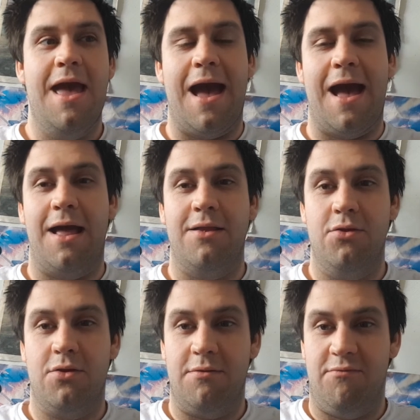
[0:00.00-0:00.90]

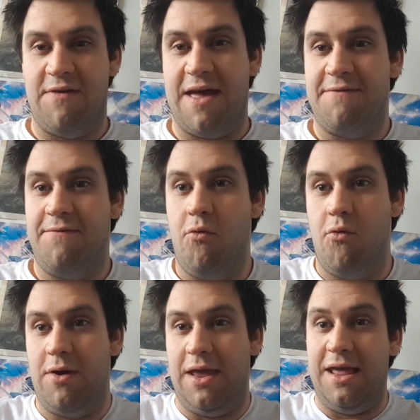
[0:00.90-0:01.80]
and
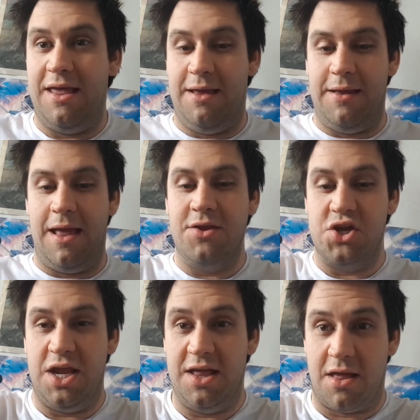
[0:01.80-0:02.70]
therefore he
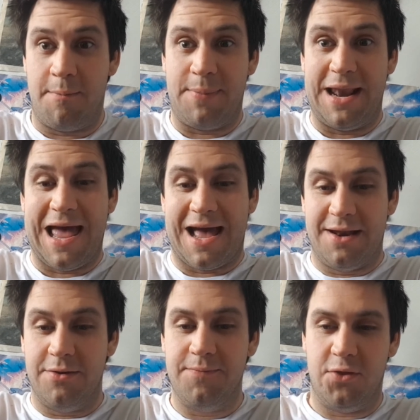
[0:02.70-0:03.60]
engineers a
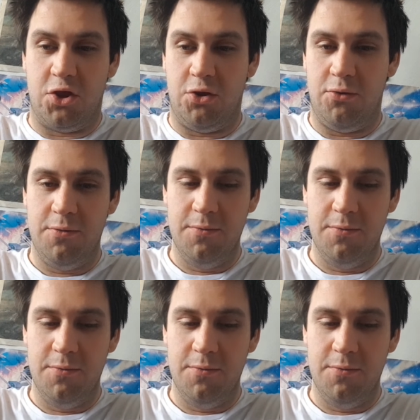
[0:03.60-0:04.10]
plan to